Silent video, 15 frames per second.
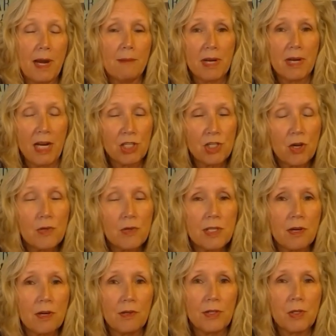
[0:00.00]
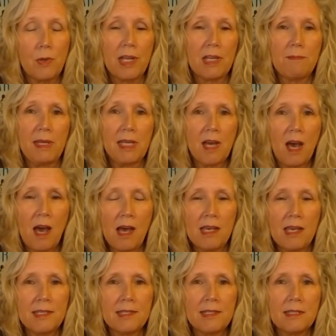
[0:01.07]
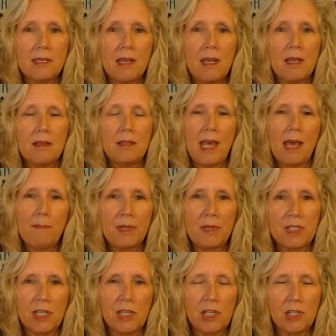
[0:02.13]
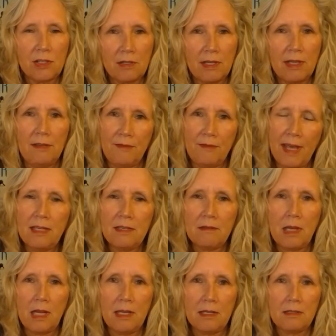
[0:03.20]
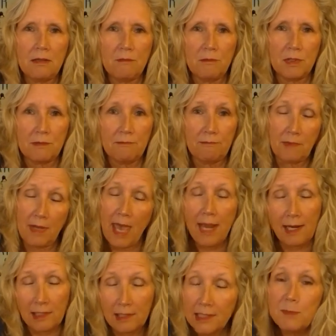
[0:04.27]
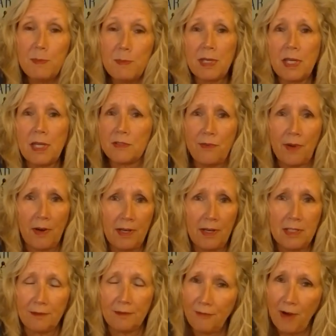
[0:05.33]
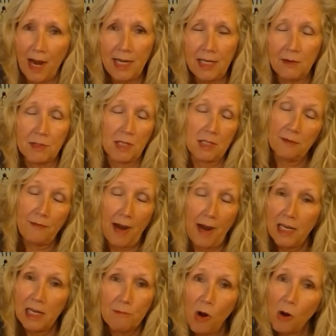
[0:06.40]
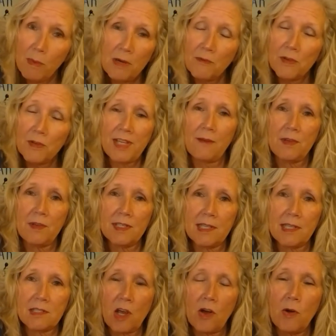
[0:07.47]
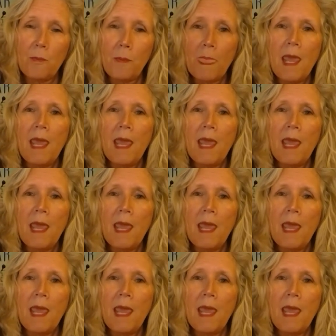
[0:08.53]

but I chose the earthquake because that particular event, it was cataclysmic. It was very defining. It was a defining moment for San Francisco.